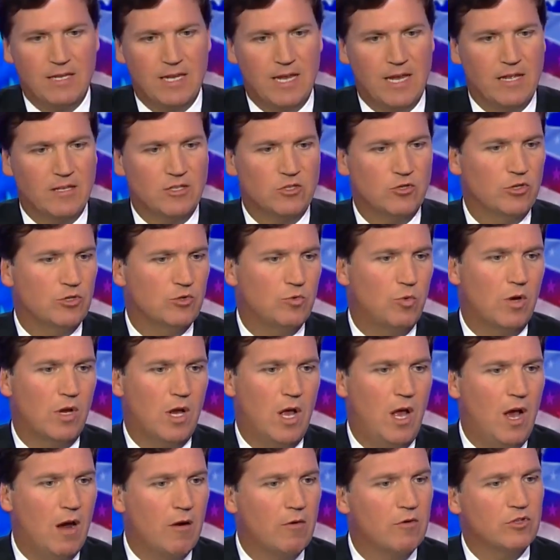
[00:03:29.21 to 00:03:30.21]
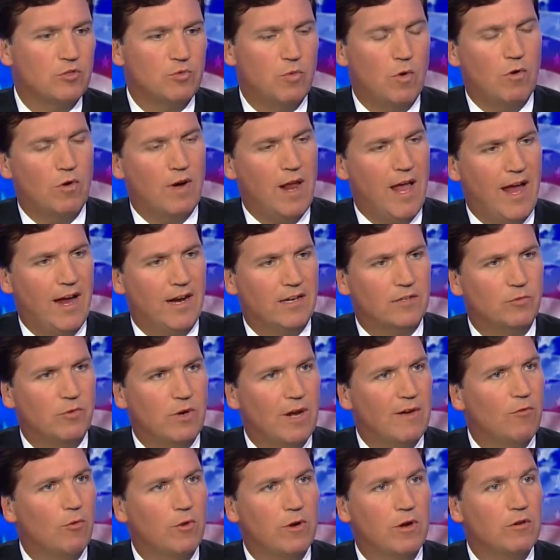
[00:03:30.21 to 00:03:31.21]
it, the answer is, well, Congress won't act
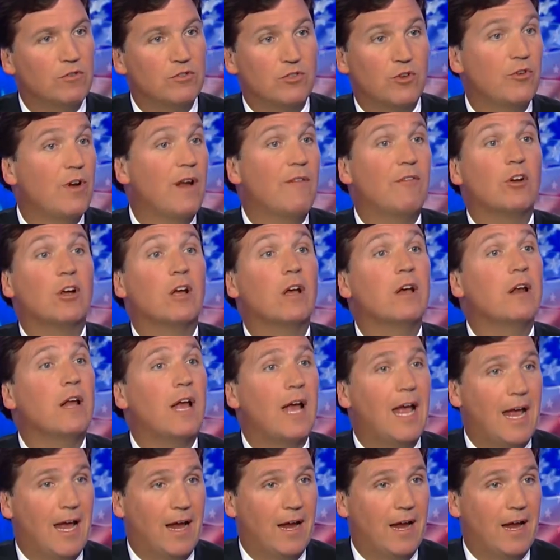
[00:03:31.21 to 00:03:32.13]
when everyone knows they're never going to